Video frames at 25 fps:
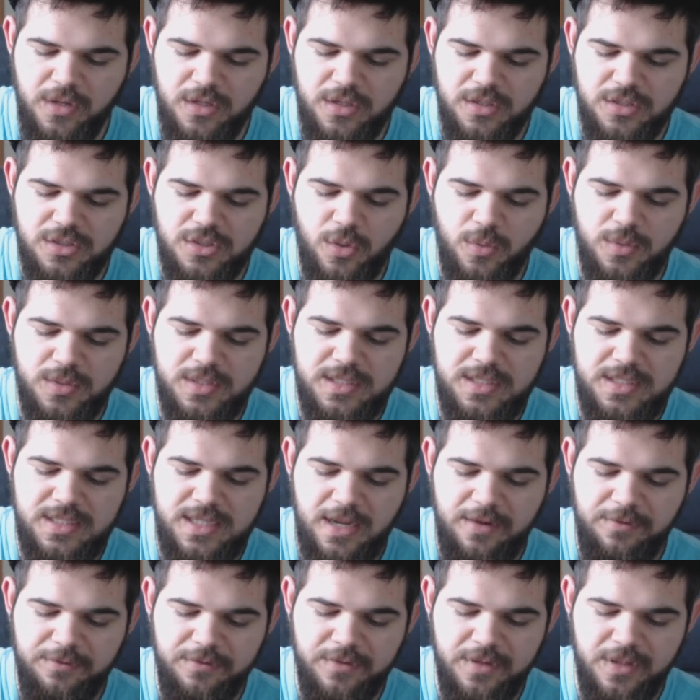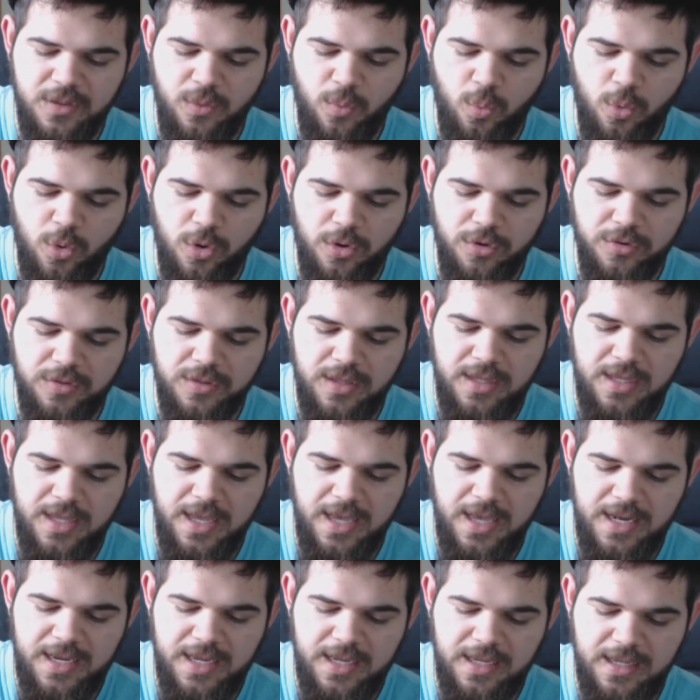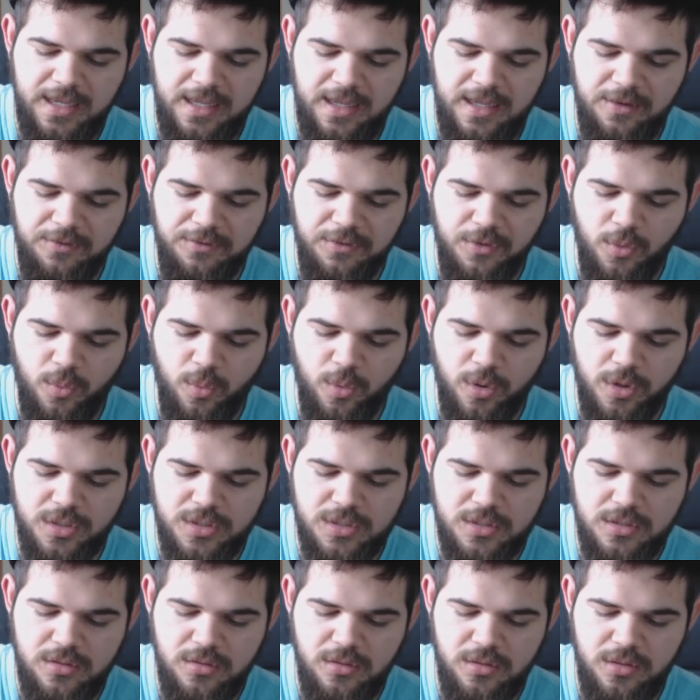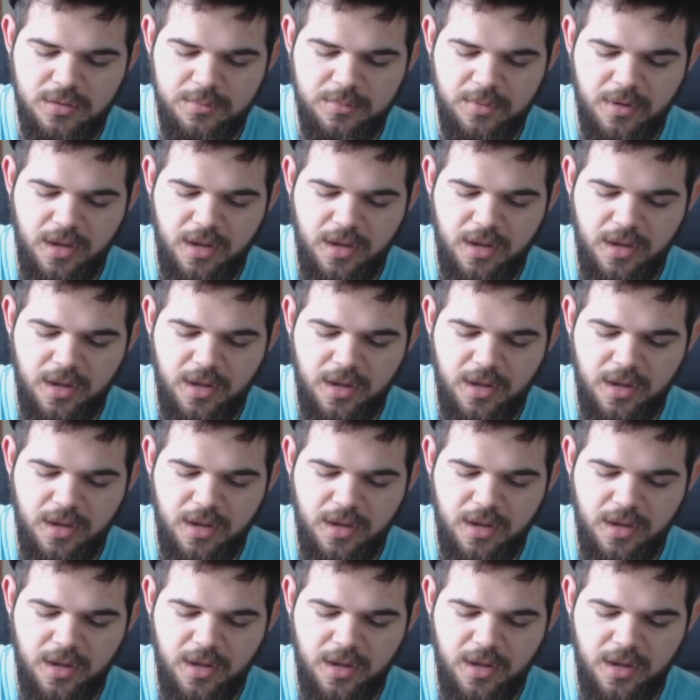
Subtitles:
So it's definitely worth getting if it works good,